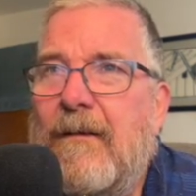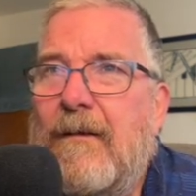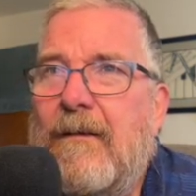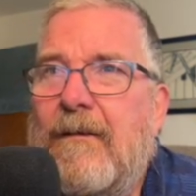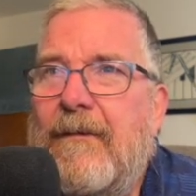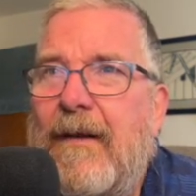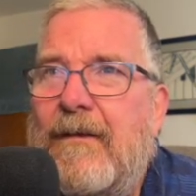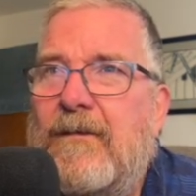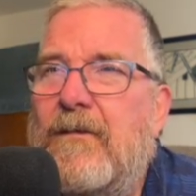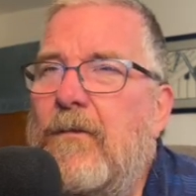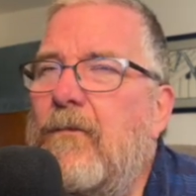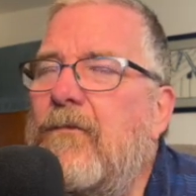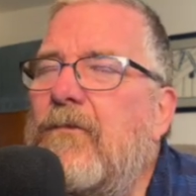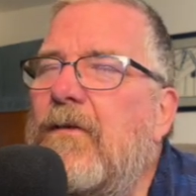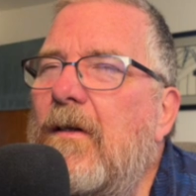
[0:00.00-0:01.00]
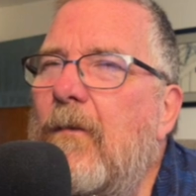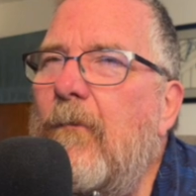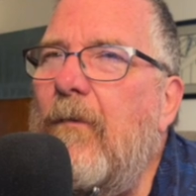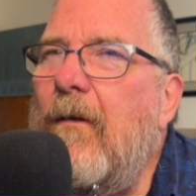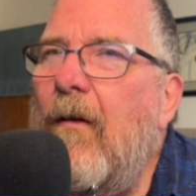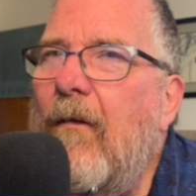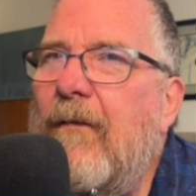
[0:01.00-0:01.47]
That's usually
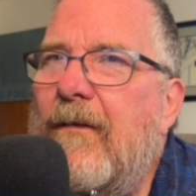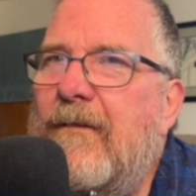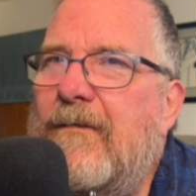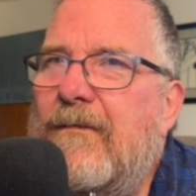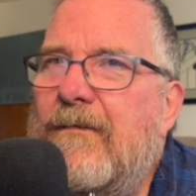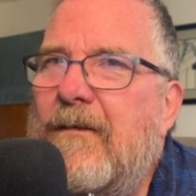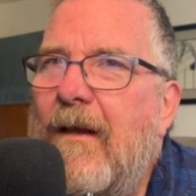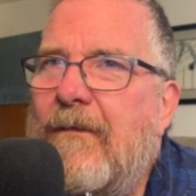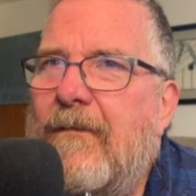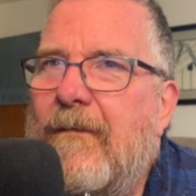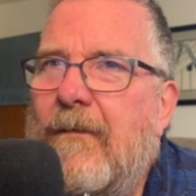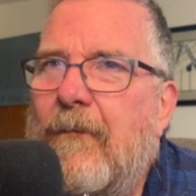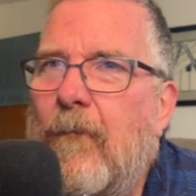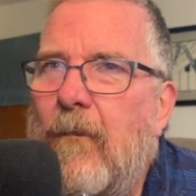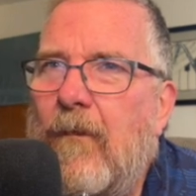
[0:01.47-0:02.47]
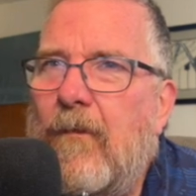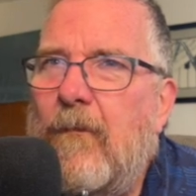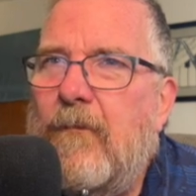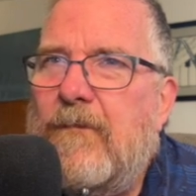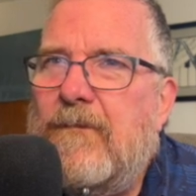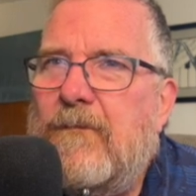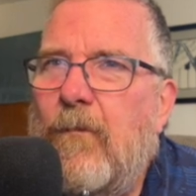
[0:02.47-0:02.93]
where artists got their
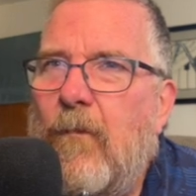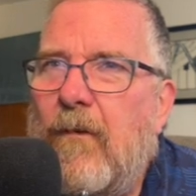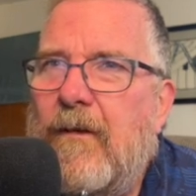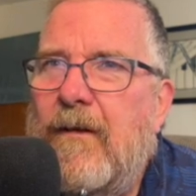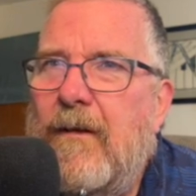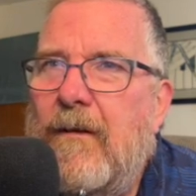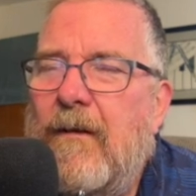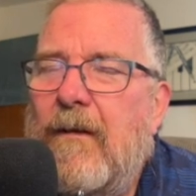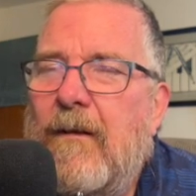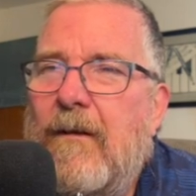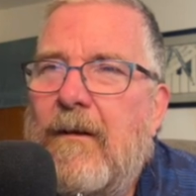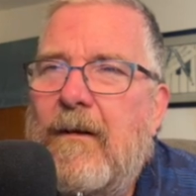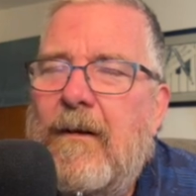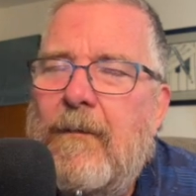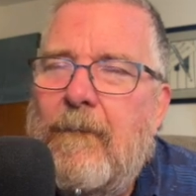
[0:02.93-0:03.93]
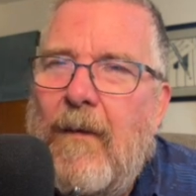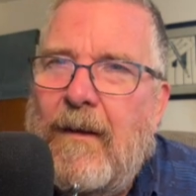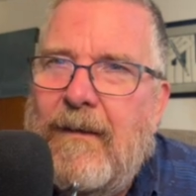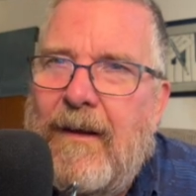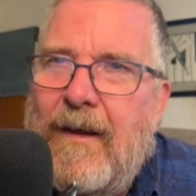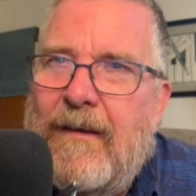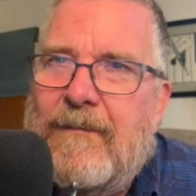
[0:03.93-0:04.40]
work, was working. In
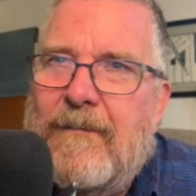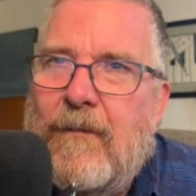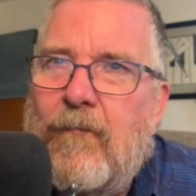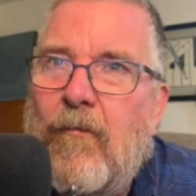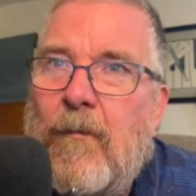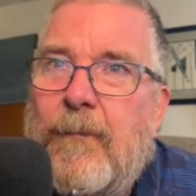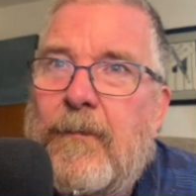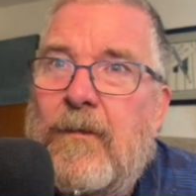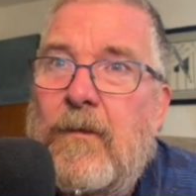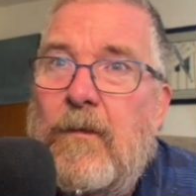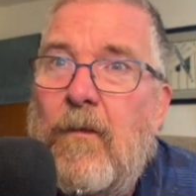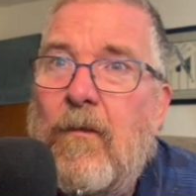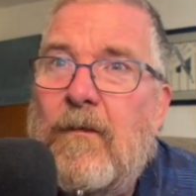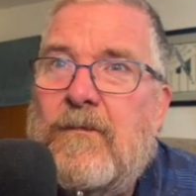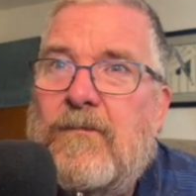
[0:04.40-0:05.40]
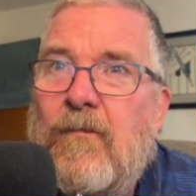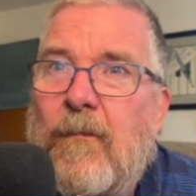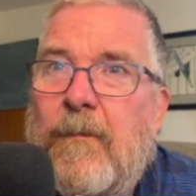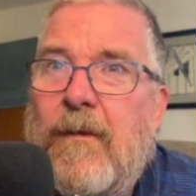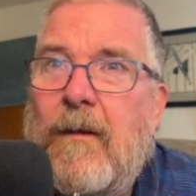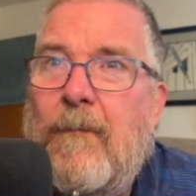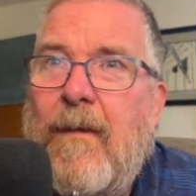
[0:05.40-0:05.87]
my case, I grew up in New York, so it
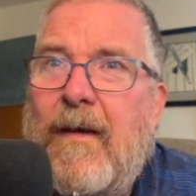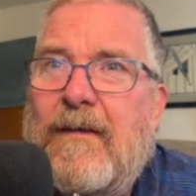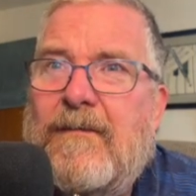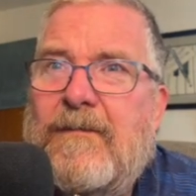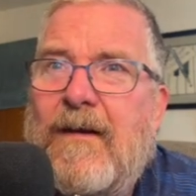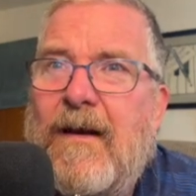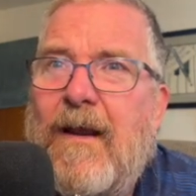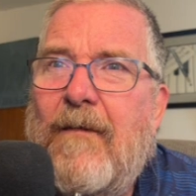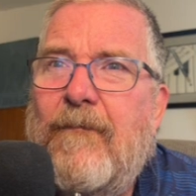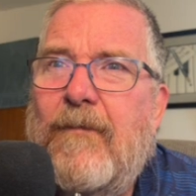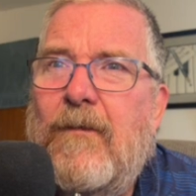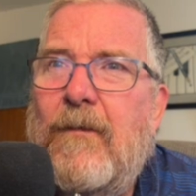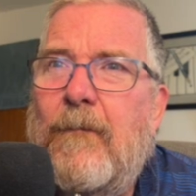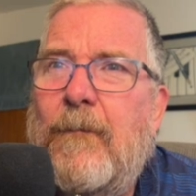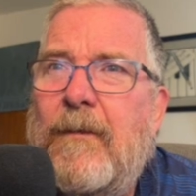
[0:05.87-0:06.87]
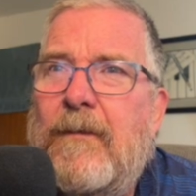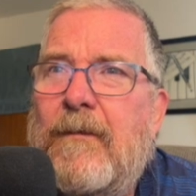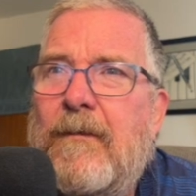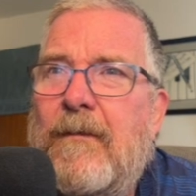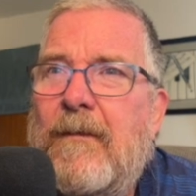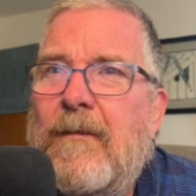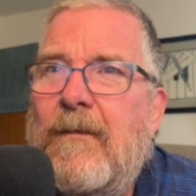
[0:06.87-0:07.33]
would be on Madison Avenue, but
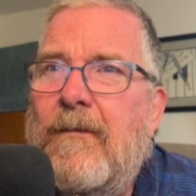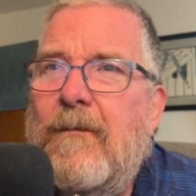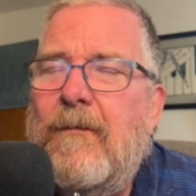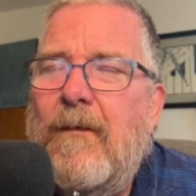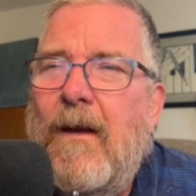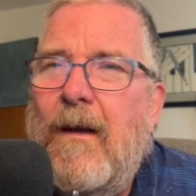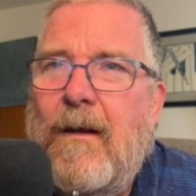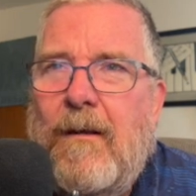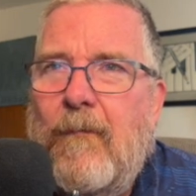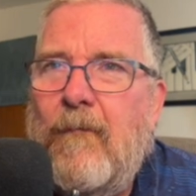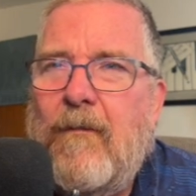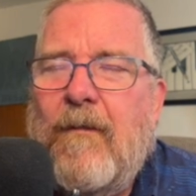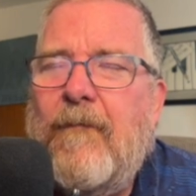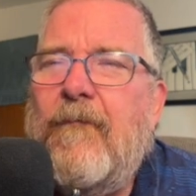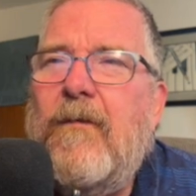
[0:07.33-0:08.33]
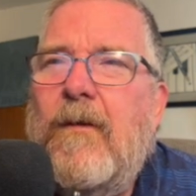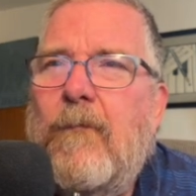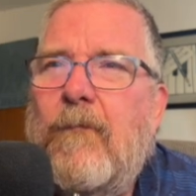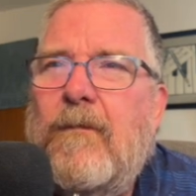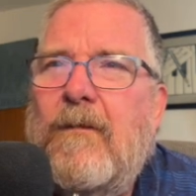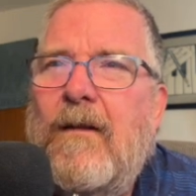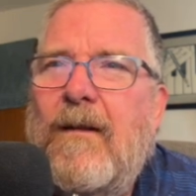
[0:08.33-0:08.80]
wherever you
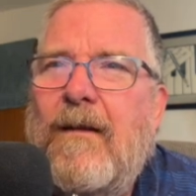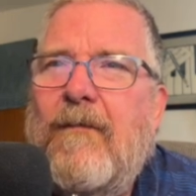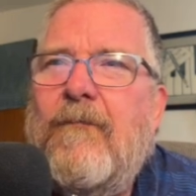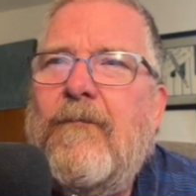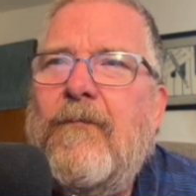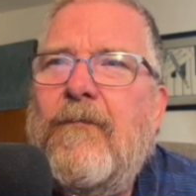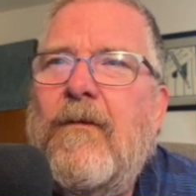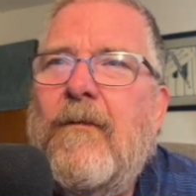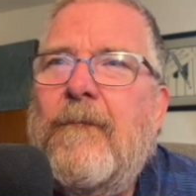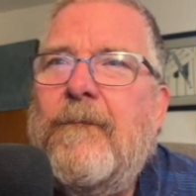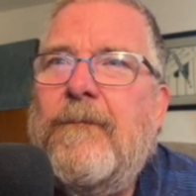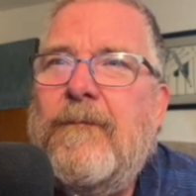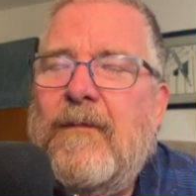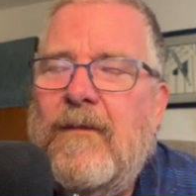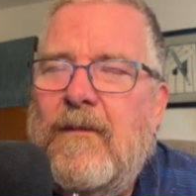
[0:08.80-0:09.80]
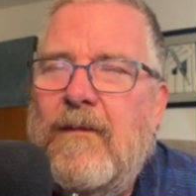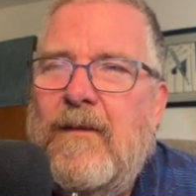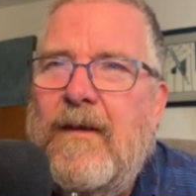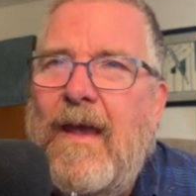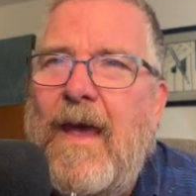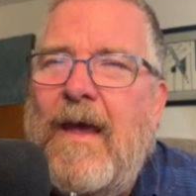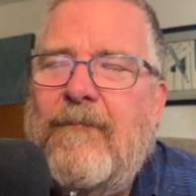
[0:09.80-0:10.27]
would live,
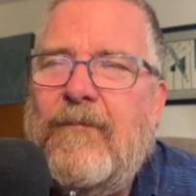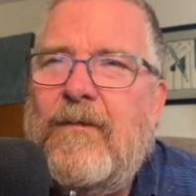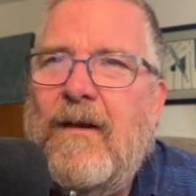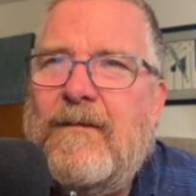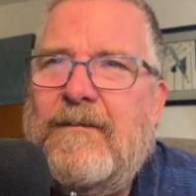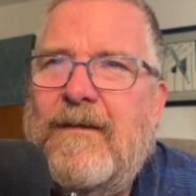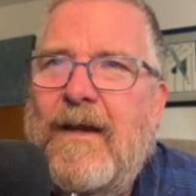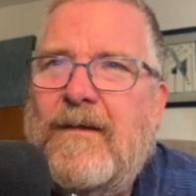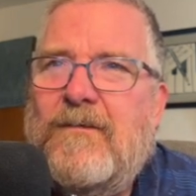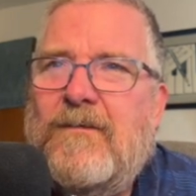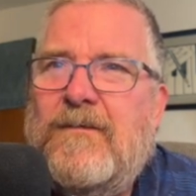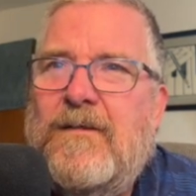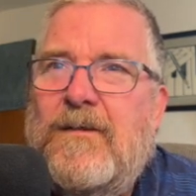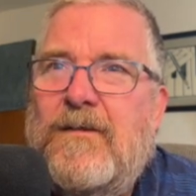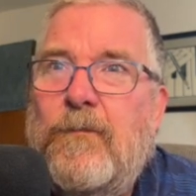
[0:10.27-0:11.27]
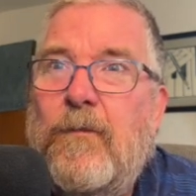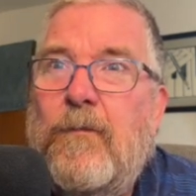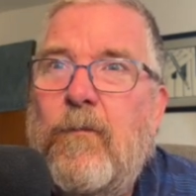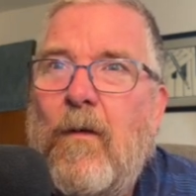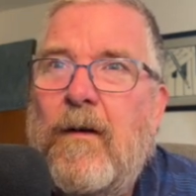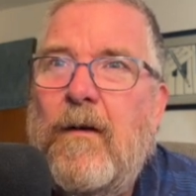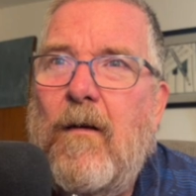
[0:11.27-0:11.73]
the advertising agencies would
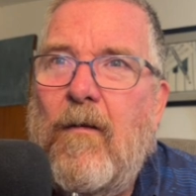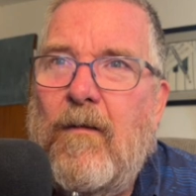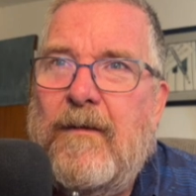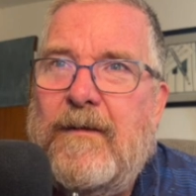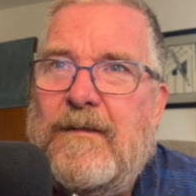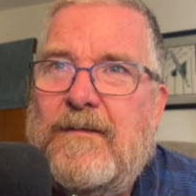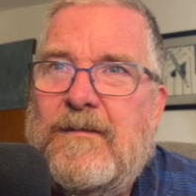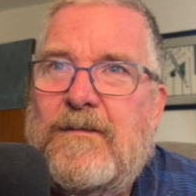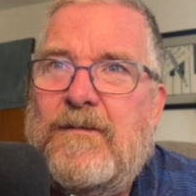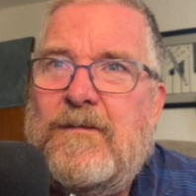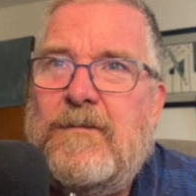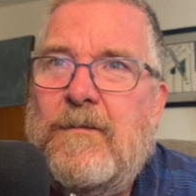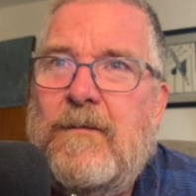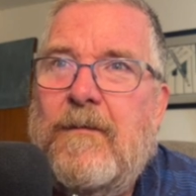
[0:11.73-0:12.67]
want artists.